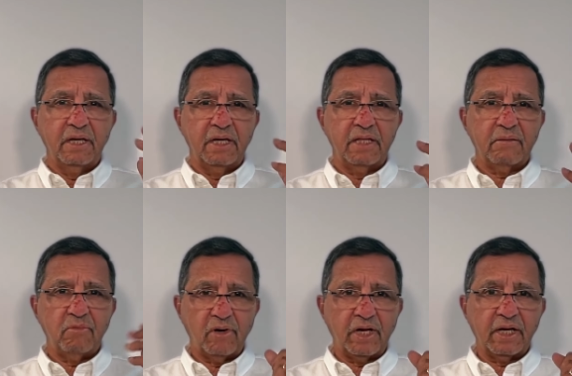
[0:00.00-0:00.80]
in the
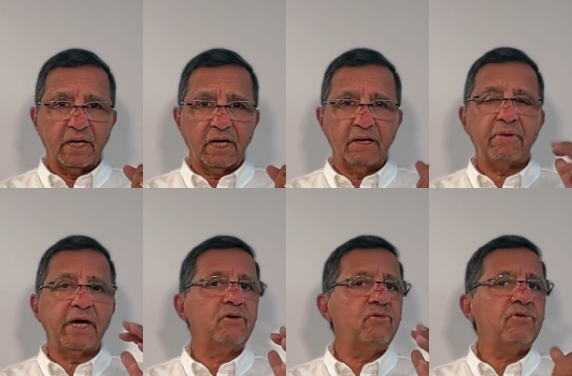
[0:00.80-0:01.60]
morning and
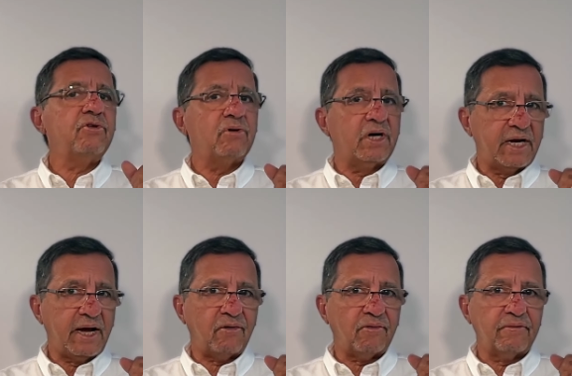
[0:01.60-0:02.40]
by noon you are
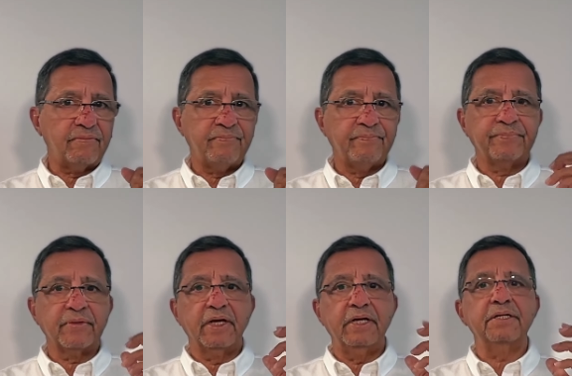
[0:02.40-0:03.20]
down,
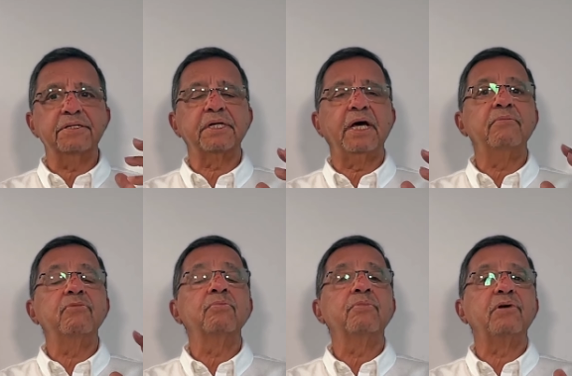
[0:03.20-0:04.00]
it is time
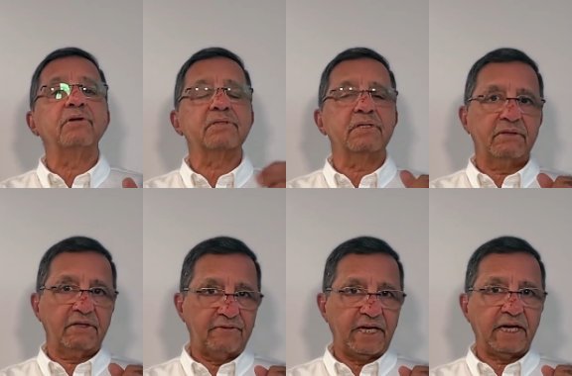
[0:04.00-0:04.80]
to pause and
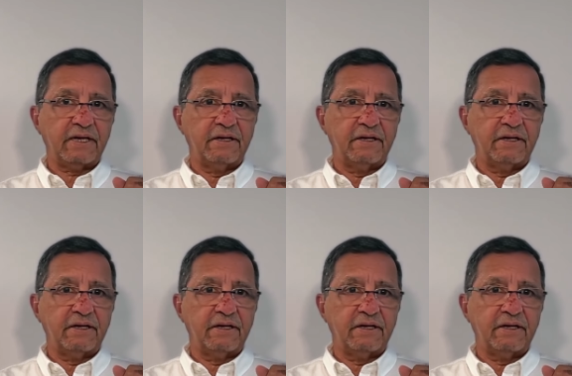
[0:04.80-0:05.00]
reflect.